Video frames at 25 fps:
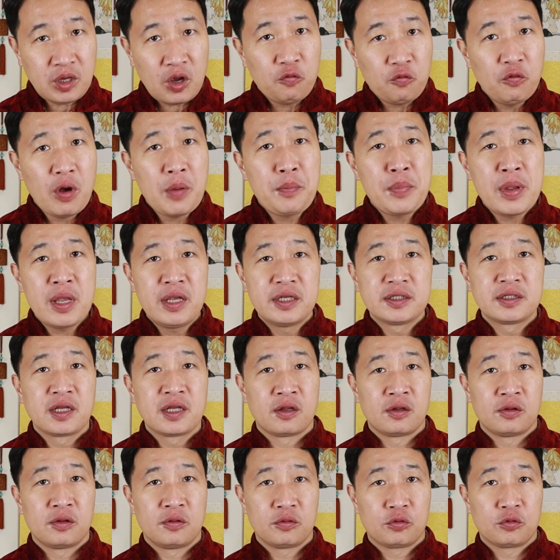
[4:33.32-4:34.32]
Rabbit is
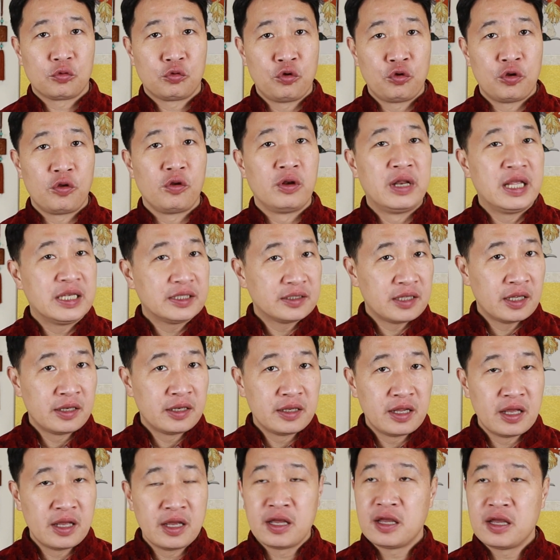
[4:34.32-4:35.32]
a good
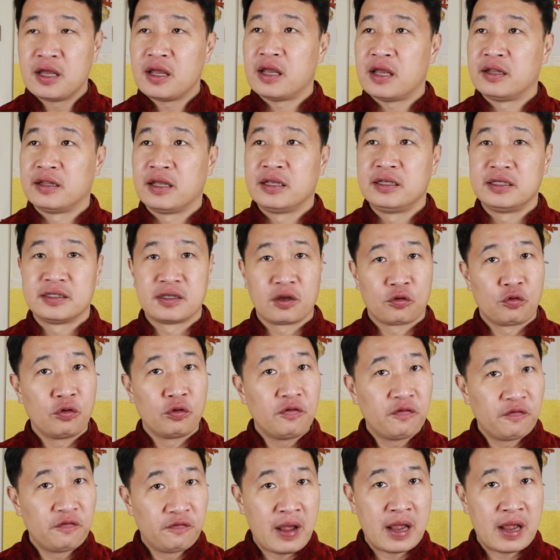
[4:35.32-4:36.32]
listener, and then is a
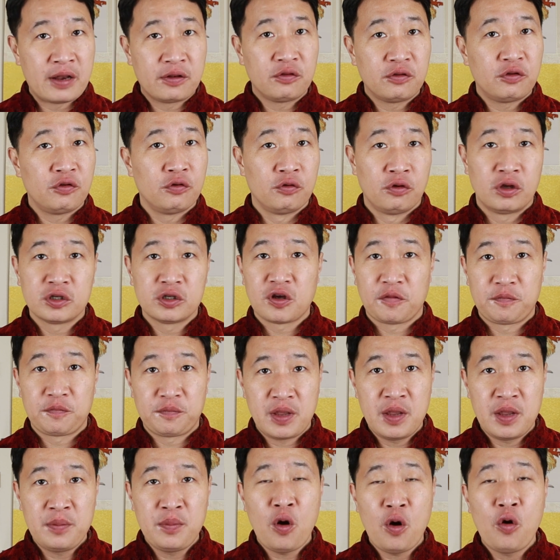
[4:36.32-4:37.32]
good friend to lots of
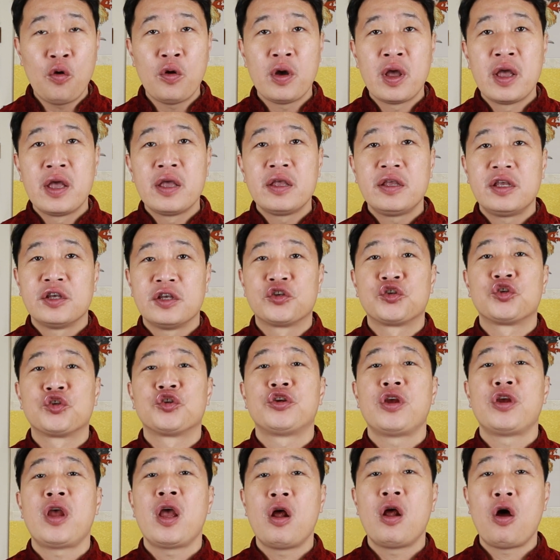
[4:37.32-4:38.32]
people. It
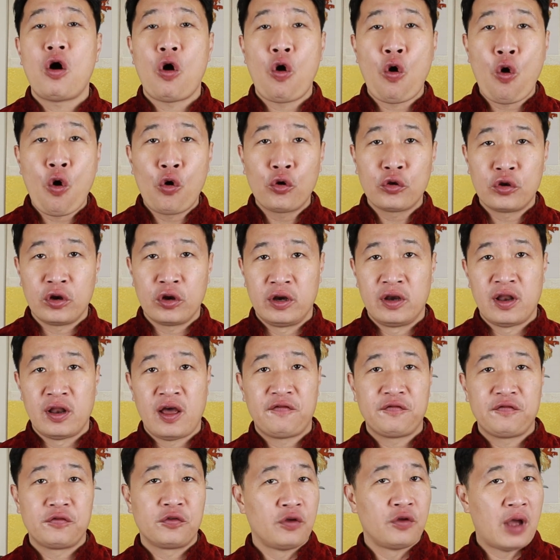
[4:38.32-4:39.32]
share all the
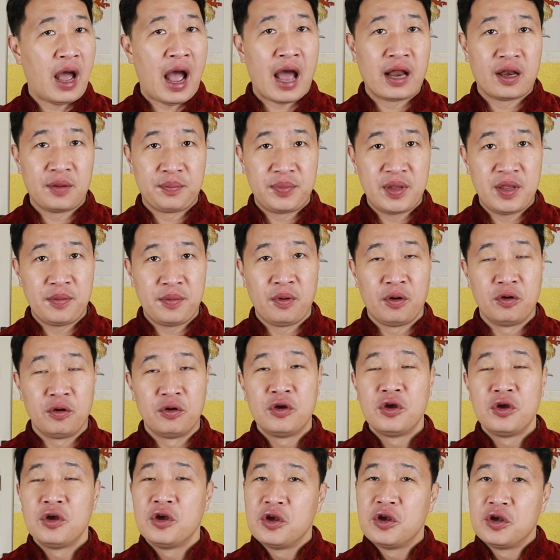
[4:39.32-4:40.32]
love to other people.
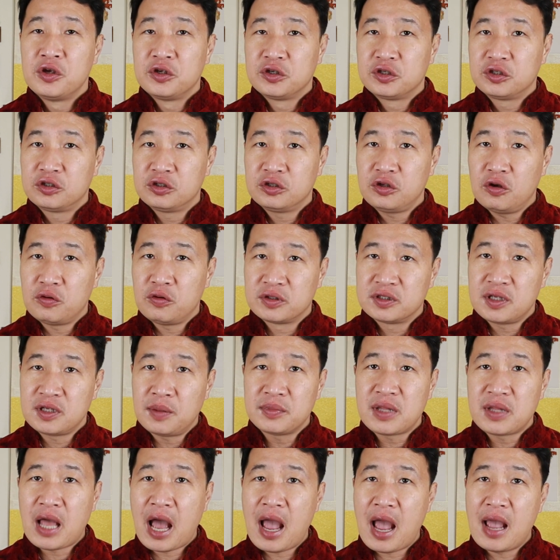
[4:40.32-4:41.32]
So
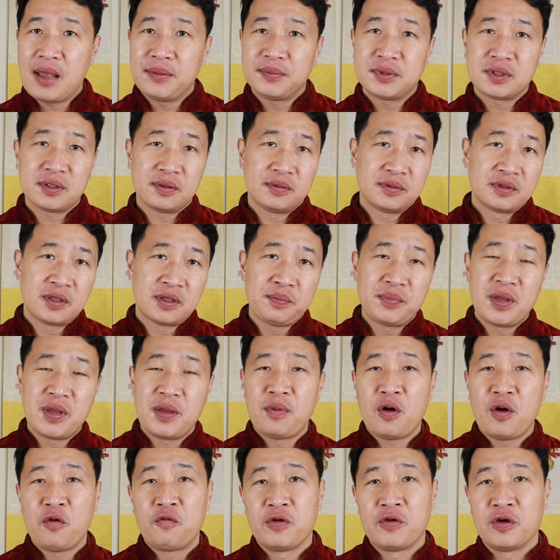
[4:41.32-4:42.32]
sometimes some
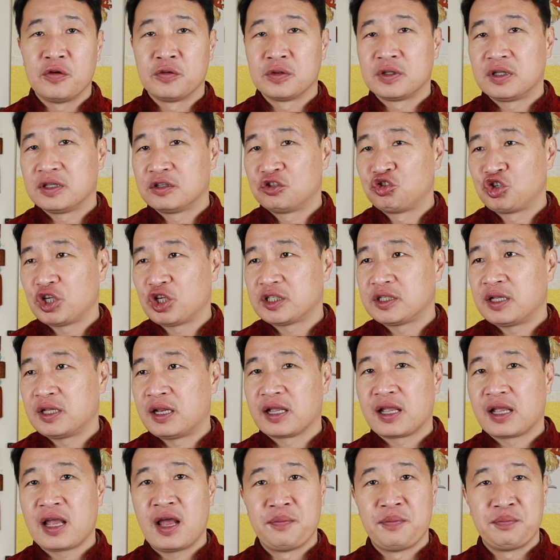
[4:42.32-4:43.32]
people will just
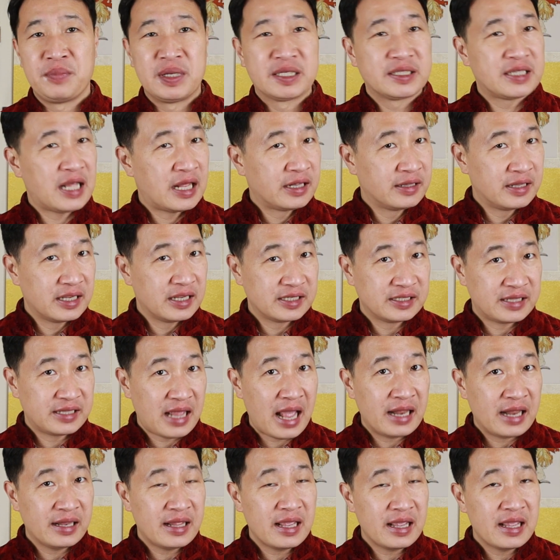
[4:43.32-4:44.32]
like a
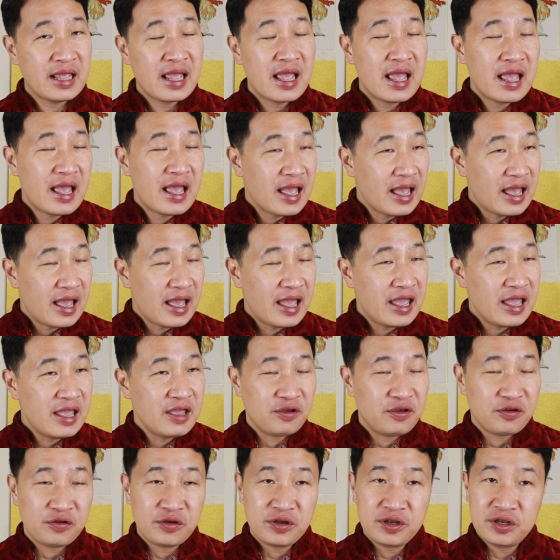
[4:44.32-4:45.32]
misunderstanding.
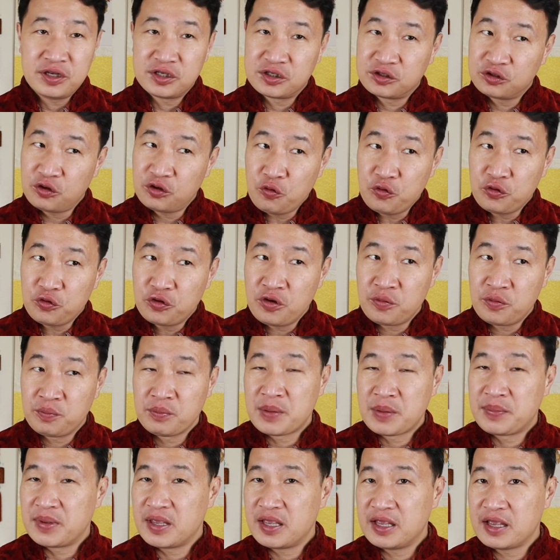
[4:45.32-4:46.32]
Hey, he's so good.
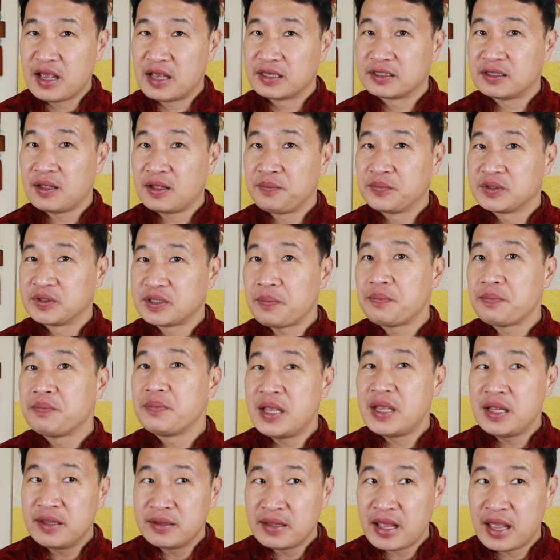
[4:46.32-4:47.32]
Maybe he has some
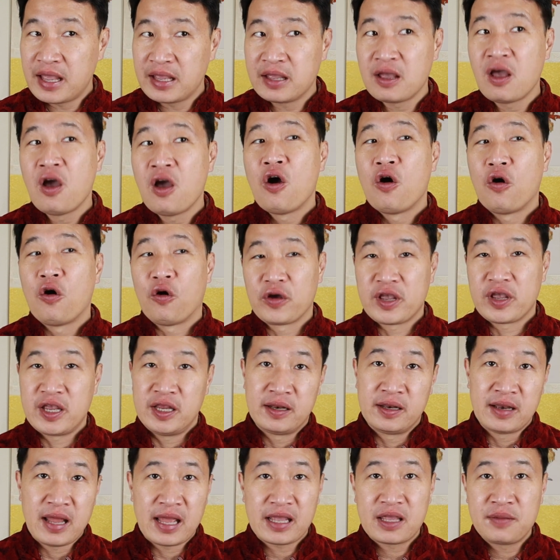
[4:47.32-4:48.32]
meaning, or
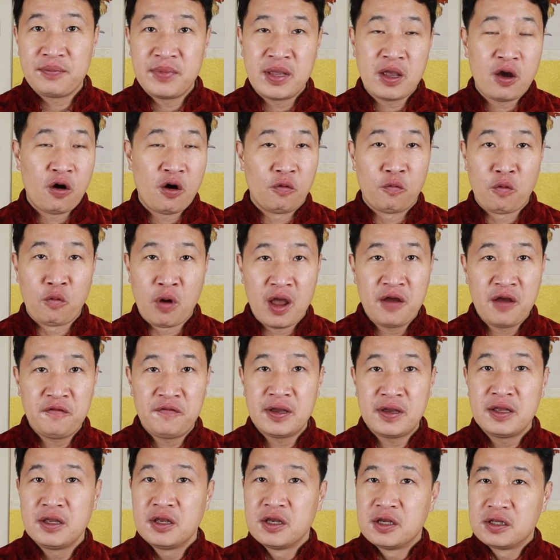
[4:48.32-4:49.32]
he like me, or
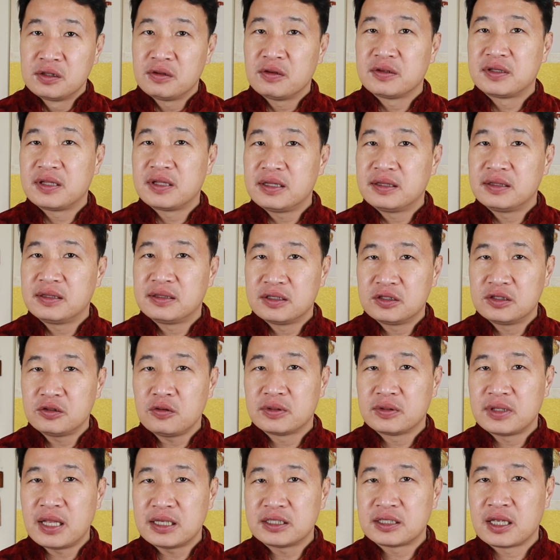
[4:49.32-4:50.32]
whatever.
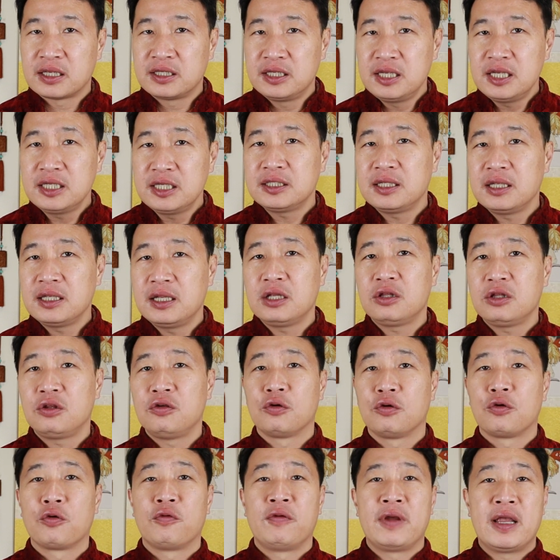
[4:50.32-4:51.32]
So there's easily
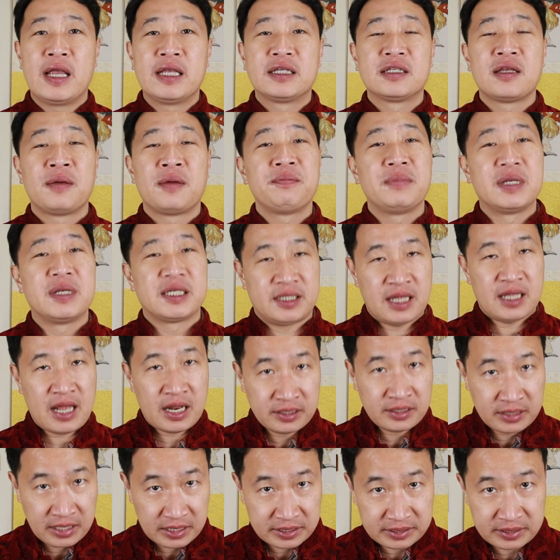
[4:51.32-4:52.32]
to create some
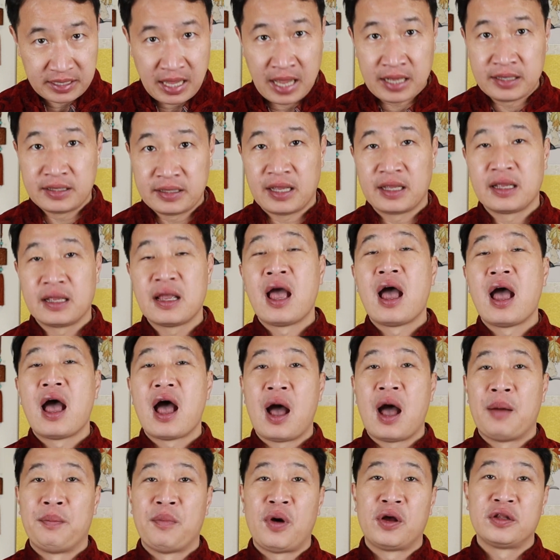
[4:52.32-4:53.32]
misunderstanding
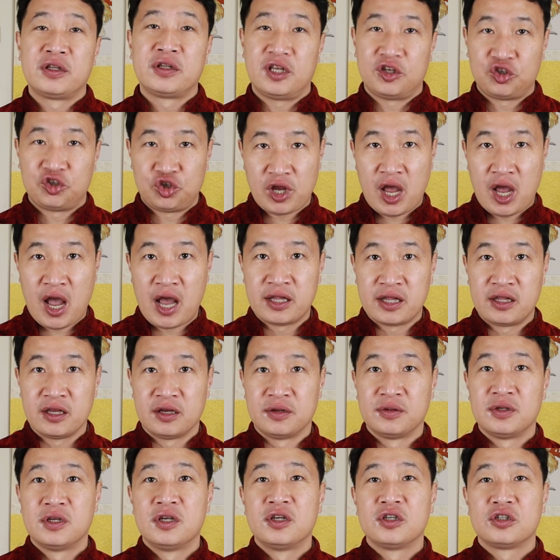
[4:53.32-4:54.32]
among each
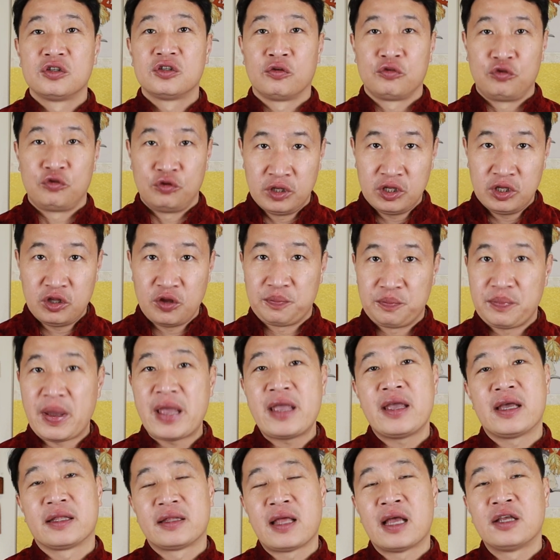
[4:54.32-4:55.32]
other. So you need to
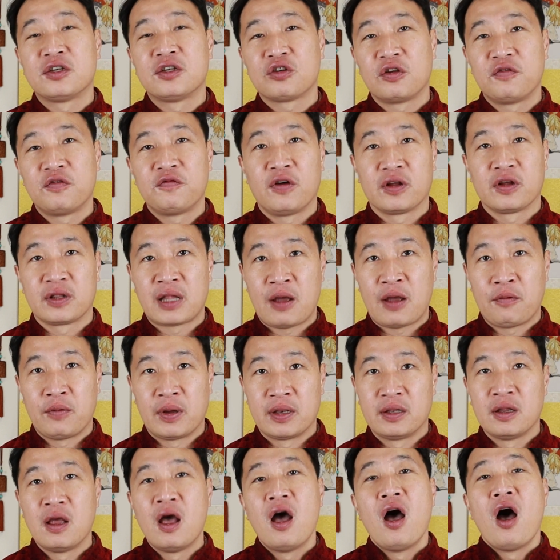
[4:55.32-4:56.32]
pay attention for that
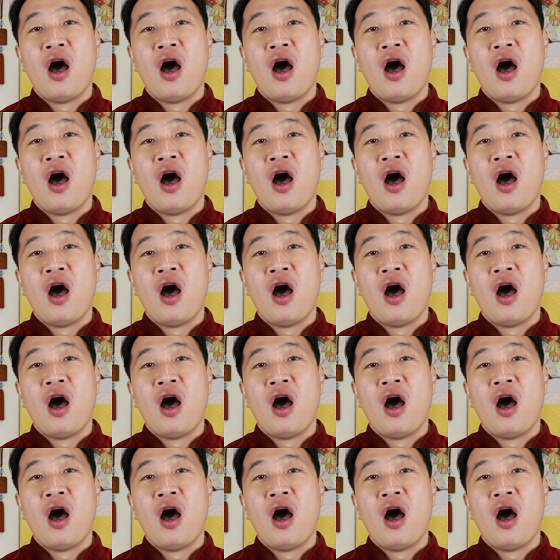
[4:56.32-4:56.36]
one.